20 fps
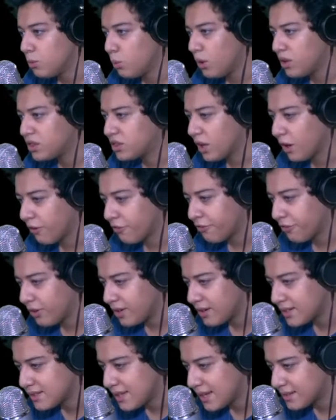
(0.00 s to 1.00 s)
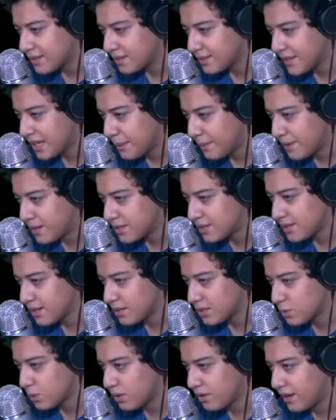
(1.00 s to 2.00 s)
What the fuck is that? The teddy bear
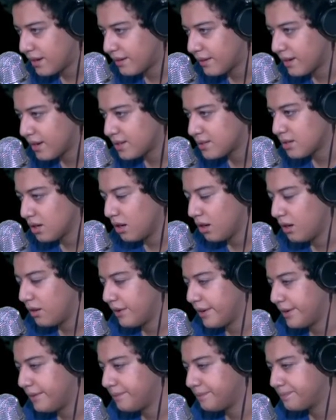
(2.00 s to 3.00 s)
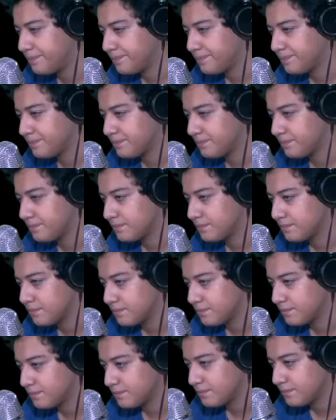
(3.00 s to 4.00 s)
stares with round eyes. Alright.
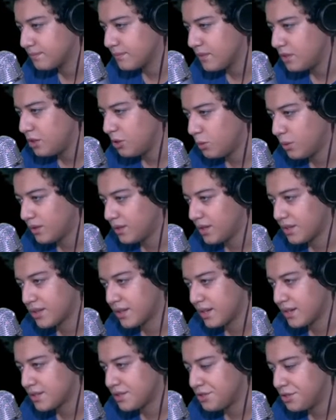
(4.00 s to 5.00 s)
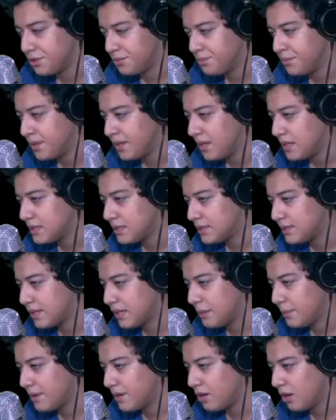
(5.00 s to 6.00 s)
You know what? Nothing is new. The
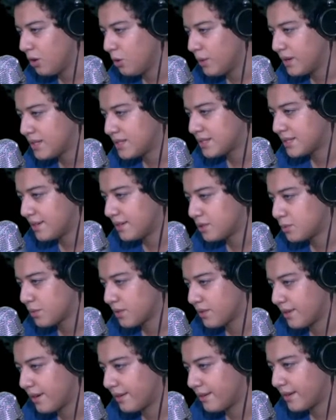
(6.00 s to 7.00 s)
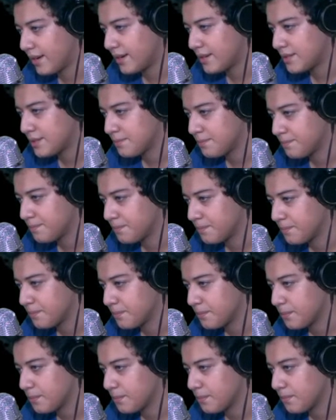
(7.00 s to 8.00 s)
teddy bear always stares with their round eyes.
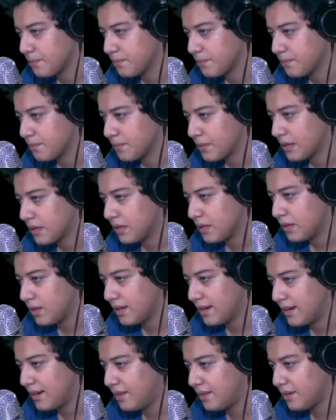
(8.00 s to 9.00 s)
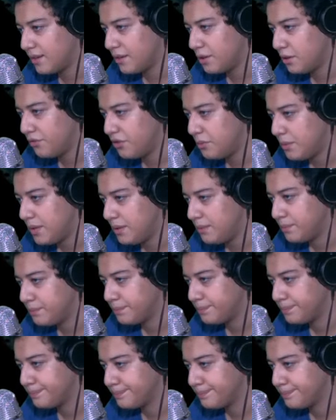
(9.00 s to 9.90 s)
You got anything new for me?